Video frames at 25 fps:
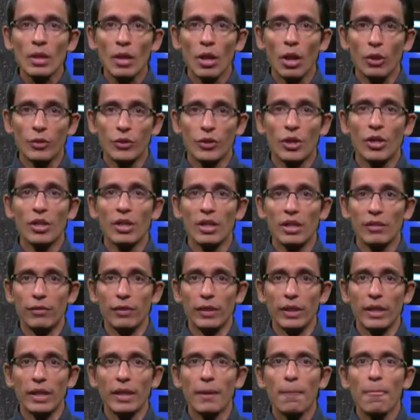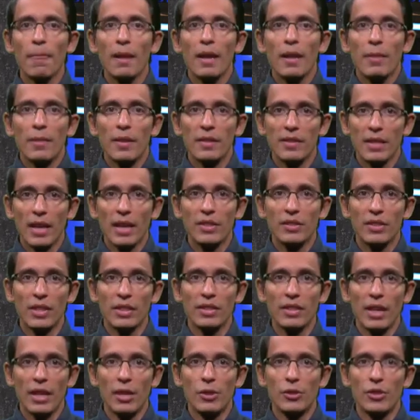Alternatively, this
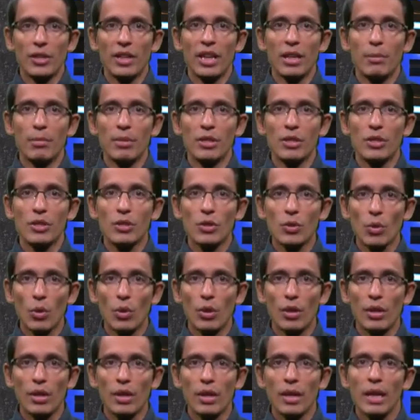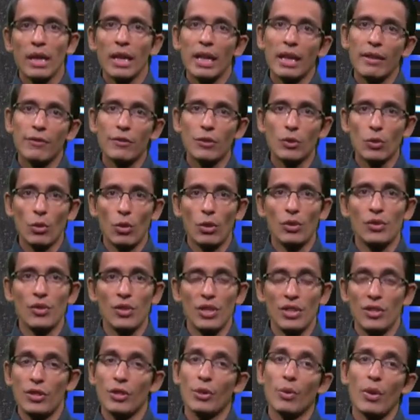excess energy can be stored if storage
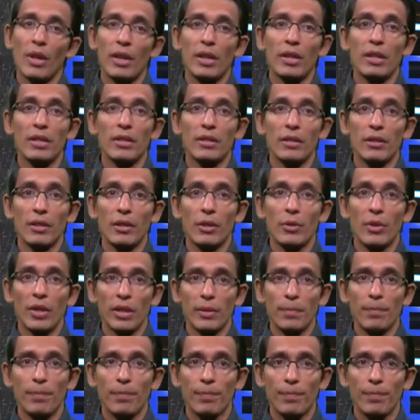is integrated into the grid.